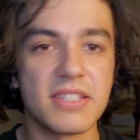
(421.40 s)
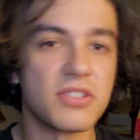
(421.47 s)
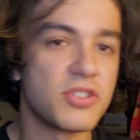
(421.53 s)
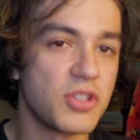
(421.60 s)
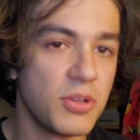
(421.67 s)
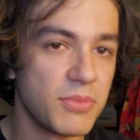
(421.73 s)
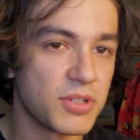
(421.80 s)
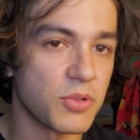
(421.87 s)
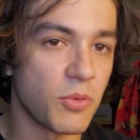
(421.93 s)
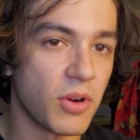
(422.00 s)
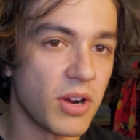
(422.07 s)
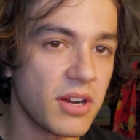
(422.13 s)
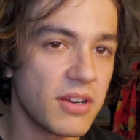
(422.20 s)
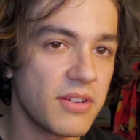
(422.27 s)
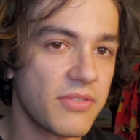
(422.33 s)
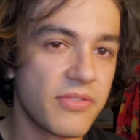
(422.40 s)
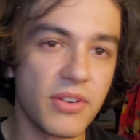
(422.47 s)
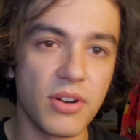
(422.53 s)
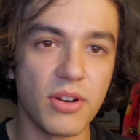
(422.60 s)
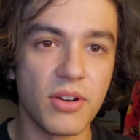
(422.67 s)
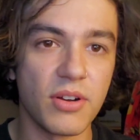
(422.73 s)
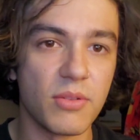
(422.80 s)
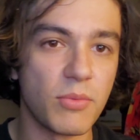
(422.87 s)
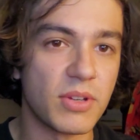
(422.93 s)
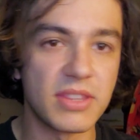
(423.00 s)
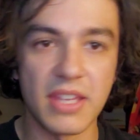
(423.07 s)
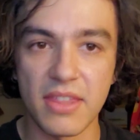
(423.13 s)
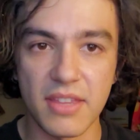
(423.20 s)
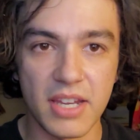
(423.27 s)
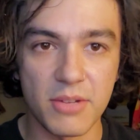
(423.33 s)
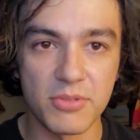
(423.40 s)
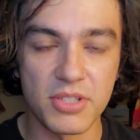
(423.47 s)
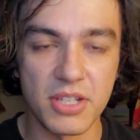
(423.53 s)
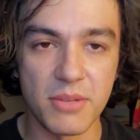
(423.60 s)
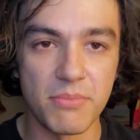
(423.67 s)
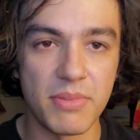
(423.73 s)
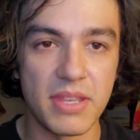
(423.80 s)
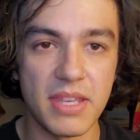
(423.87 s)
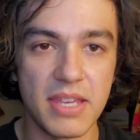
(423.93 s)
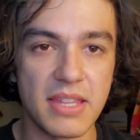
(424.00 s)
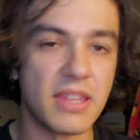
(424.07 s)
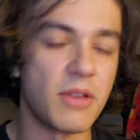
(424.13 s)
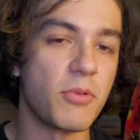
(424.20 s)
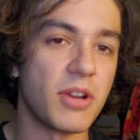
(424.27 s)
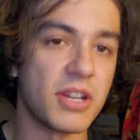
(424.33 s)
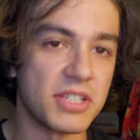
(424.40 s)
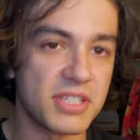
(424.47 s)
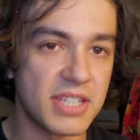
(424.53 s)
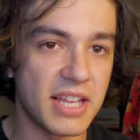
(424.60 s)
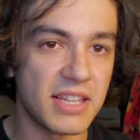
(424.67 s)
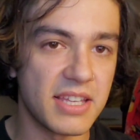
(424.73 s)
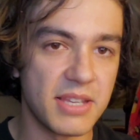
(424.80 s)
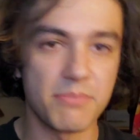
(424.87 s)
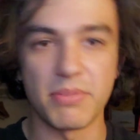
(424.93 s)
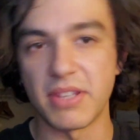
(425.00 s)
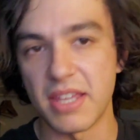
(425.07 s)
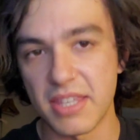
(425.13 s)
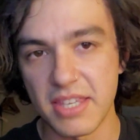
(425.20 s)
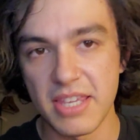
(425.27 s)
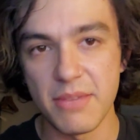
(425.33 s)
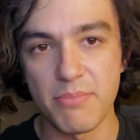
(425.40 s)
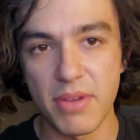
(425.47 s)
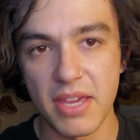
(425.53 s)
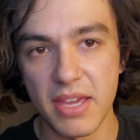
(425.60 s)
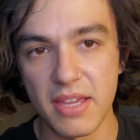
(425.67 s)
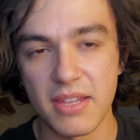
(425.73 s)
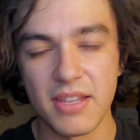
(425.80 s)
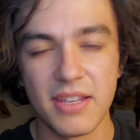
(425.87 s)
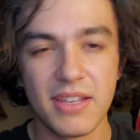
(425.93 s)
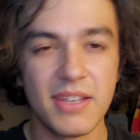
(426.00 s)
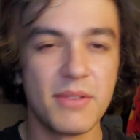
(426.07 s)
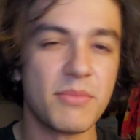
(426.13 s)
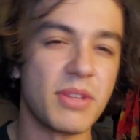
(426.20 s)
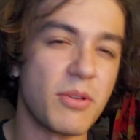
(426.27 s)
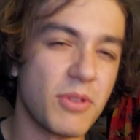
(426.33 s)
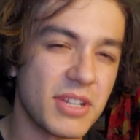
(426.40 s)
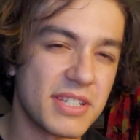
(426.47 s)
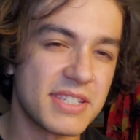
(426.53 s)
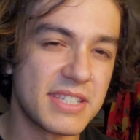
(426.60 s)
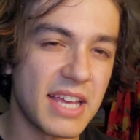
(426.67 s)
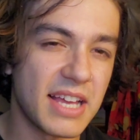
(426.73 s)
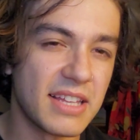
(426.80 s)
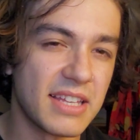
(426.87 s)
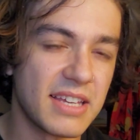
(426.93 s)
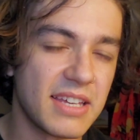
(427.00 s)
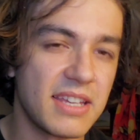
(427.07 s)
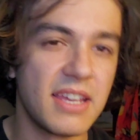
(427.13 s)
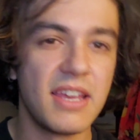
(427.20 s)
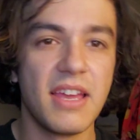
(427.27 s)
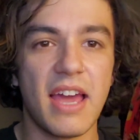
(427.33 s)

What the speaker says: it's too much work for what they thought it was going to be, and then they want to sell it, but they keep it, but they want to sell it.